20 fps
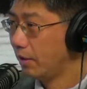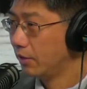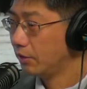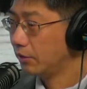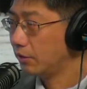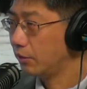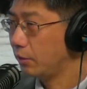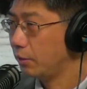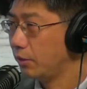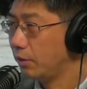
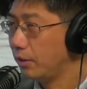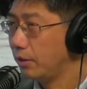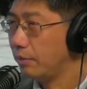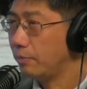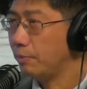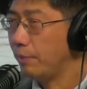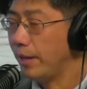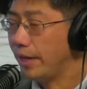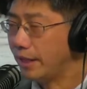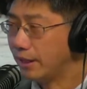So the
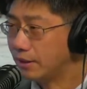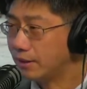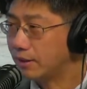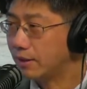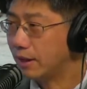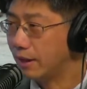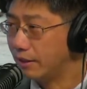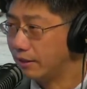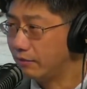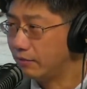main
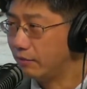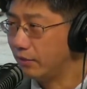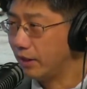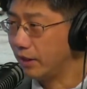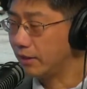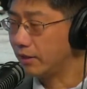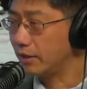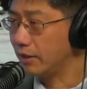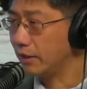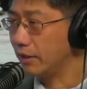side
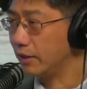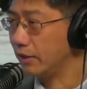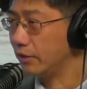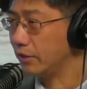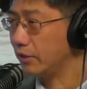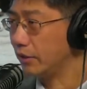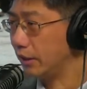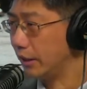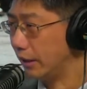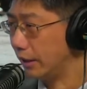effect
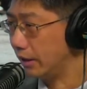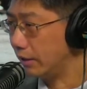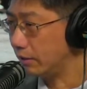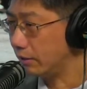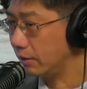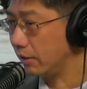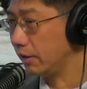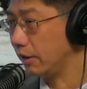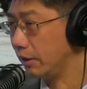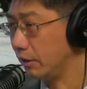is it
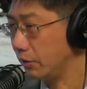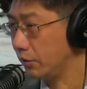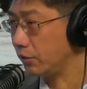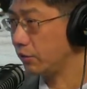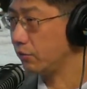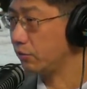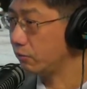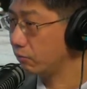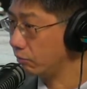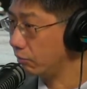
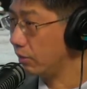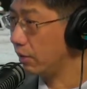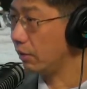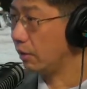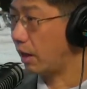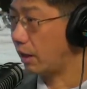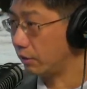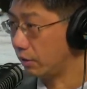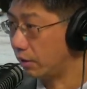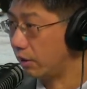is
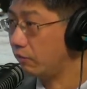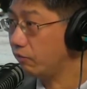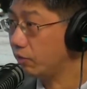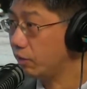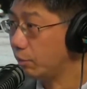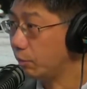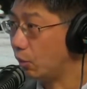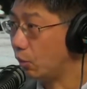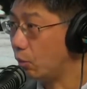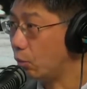
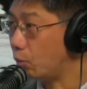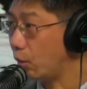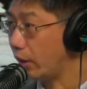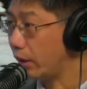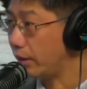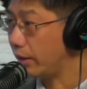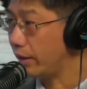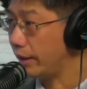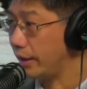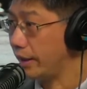uncomfortable
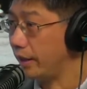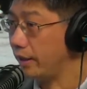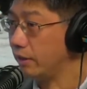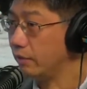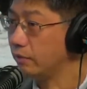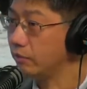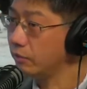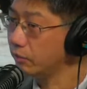where the